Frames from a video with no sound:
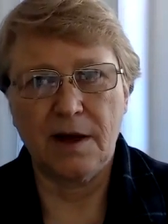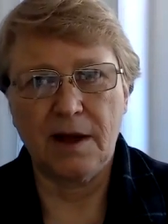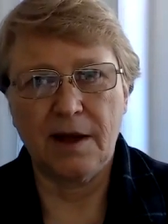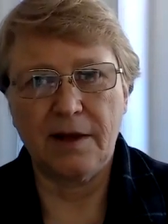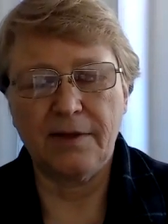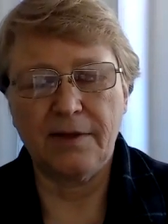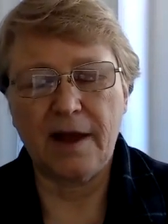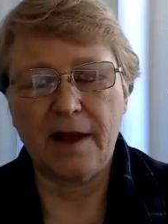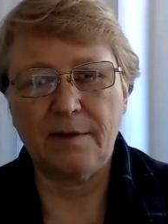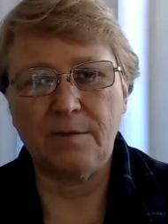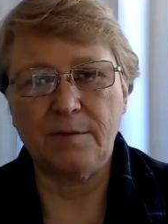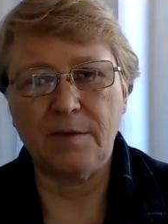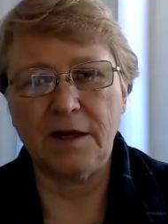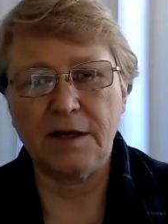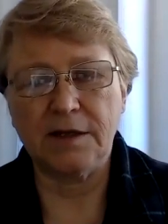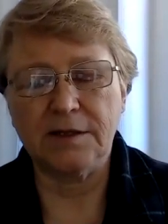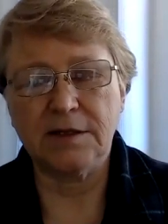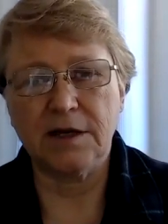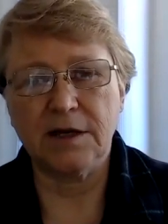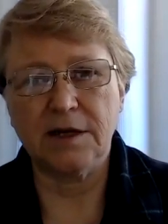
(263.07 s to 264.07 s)
and that
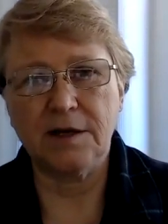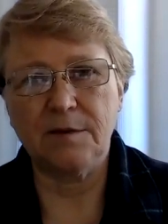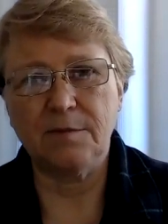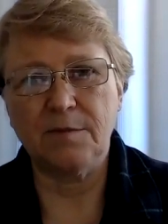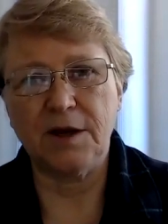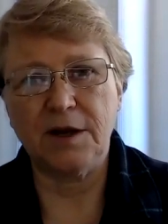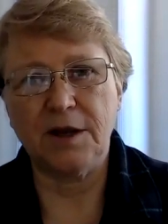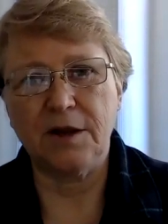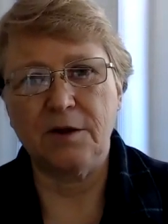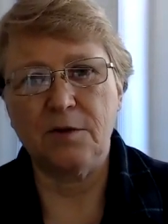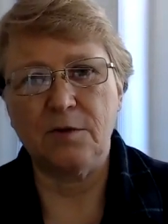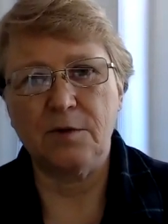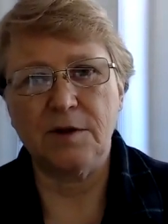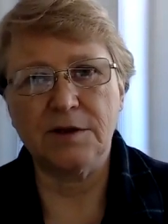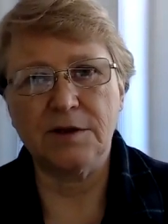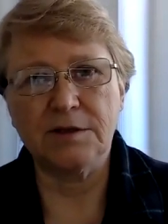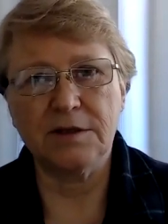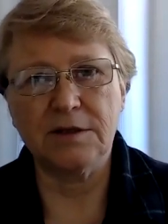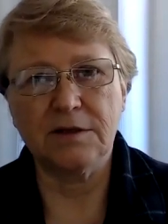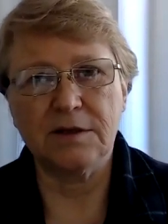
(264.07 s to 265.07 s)
means anybody who
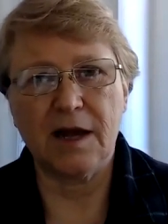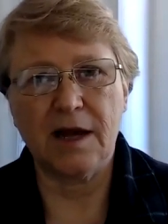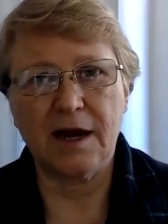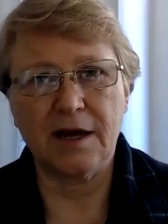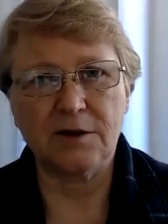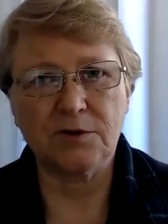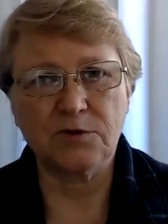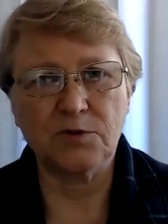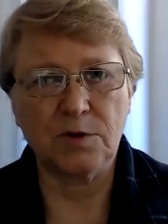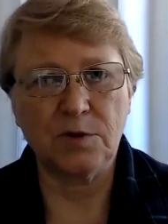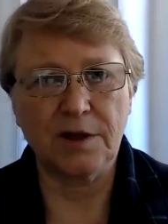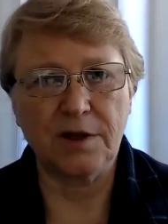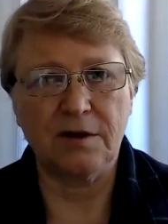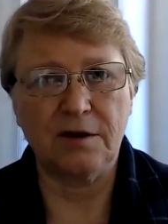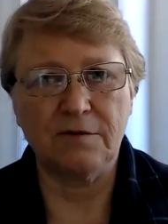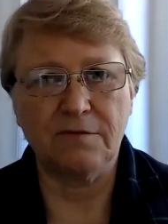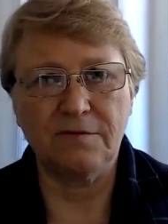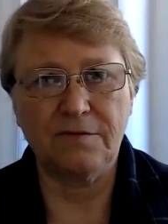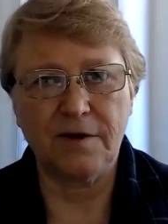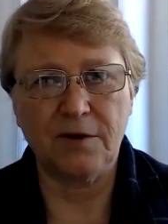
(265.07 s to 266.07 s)
isn't
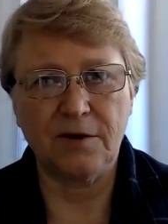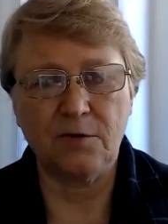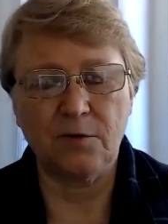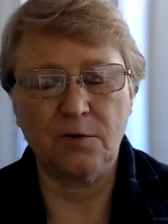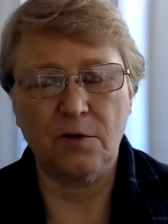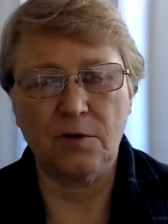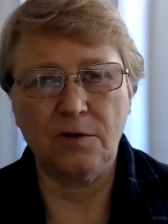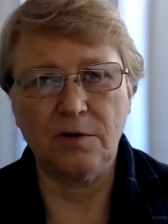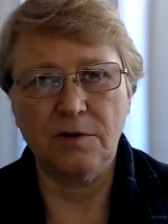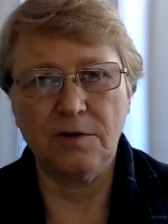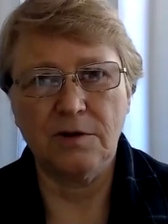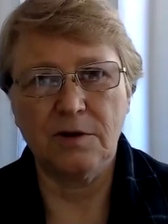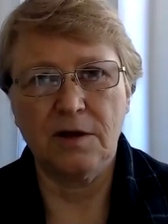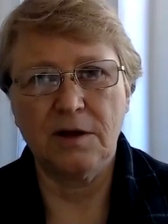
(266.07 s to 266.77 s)
actually a federal,